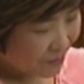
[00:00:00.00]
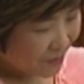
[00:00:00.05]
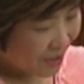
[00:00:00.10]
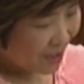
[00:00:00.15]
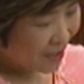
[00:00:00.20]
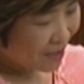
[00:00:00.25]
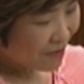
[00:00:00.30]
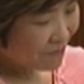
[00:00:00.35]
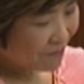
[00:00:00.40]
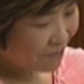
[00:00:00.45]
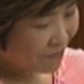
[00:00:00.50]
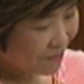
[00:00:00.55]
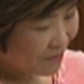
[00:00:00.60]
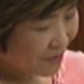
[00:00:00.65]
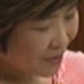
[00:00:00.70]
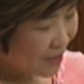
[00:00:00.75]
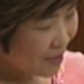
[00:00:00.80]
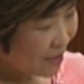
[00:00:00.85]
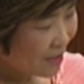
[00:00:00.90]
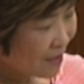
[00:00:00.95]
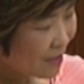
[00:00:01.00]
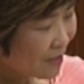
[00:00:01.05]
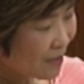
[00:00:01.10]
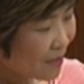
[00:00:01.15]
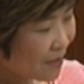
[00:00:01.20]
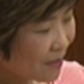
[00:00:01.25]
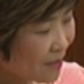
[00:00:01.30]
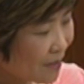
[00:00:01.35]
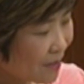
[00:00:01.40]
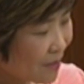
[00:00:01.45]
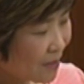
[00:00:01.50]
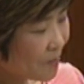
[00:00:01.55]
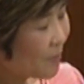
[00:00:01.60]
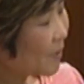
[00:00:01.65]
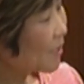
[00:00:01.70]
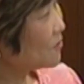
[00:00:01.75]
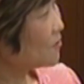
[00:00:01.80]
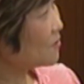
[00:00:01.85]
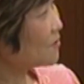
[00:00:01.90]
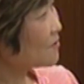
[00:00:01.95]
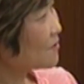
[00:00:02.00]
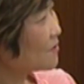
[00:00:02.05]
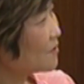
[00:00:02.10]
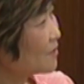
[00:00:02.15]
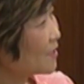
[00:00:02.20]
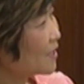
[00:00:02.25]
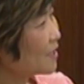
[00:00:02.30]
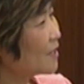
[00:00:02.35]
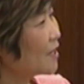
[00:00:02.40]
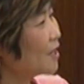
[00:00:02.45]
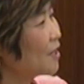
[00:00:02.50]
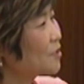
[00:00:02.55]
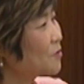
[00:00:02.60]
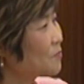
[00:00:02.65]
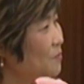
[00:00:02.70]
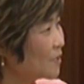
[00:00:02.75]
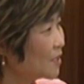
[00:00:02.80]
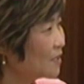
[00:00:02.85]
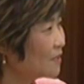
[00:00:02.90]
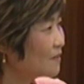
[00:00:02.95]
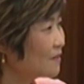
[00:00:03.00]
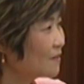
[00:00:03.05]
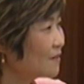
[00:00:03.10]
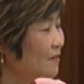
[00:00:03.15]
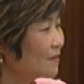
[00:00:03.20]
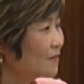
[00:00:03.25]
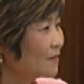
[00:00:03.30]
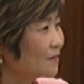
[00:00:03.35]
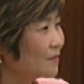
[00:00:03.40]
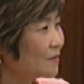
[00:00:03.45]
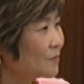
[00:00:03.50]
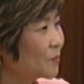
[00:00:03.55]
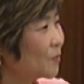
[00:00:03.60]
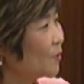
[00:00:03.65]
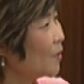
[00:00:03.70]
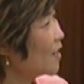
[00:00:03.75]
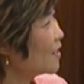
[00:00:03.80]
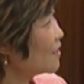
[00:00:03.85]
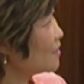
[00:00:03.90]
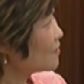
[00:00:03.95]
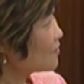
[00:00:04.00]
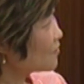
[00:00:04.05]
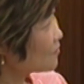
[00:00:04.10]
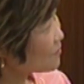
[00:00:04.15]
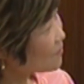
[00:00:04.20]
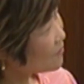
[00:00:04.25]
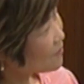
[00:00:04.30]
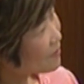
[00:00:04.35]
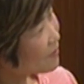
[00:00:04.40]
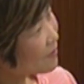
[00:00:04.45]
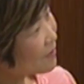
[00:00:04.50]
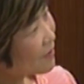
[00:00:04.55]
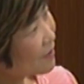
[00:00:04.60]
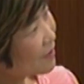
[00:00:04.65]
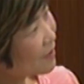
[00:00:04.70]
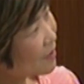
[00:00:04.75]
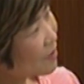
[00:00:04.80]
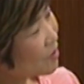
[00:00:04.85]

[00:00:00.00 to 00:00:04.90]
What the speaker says: have a budget that has been praised and